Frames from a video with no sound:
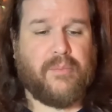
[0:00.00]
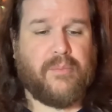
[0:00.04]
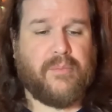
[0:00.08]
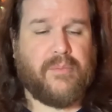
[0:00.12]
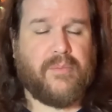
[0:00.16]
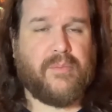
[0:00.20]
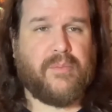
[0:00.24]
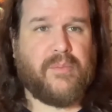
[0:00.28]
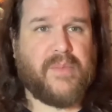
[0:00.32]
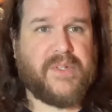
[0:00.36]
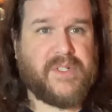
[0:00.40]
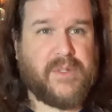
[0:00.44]

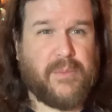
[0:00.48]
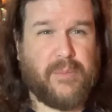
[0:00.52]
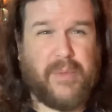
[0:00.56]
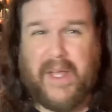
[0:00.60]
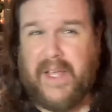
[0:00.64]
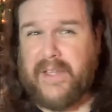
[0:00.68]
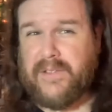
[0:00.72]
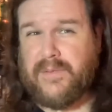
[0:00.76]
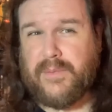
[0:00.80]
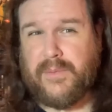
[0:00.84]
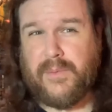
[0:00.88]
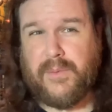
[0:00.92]
Mission
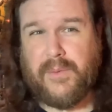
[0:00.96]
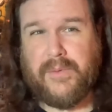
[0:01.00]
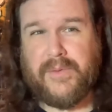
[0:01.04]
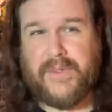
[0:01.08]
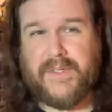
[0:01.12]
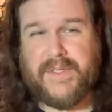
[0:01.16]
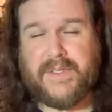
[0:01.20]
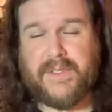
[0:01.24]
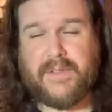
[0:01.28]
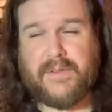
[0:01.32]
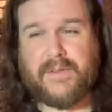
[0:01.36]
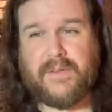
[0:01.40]
Impossible
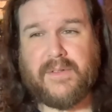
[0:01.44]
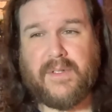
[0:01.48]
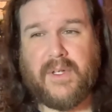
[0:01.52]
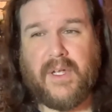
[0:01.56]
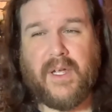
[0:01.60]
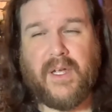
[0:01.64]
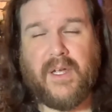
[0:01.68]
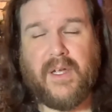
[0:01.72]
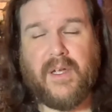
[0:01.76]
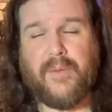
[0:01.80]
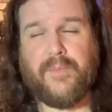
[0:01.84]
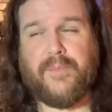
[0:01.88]
movies.
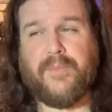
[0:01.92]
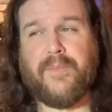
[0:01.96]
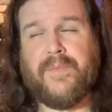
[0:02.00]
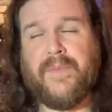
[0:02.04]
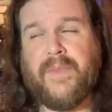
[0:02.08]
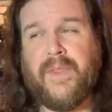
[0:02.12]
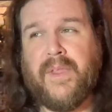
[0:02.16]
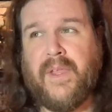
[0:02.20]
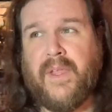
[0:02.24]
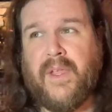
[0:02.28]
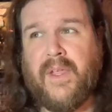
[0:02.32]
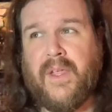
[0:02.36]
So
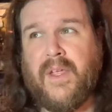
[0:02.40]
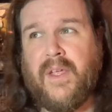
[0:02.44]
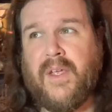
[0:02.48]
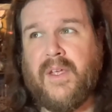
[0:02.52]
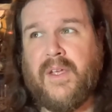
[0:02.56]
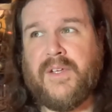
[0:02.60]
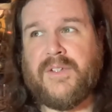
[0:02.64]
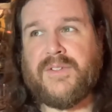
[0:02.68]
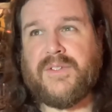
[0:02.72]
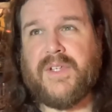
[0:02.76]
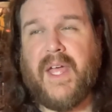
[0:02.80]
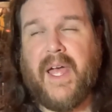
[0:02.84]

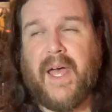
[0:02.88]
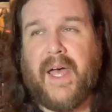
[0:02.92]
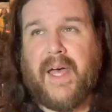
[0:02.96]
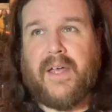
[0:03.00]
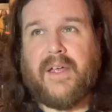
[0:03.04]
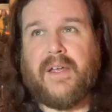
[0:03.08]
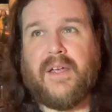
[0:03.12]
yeah,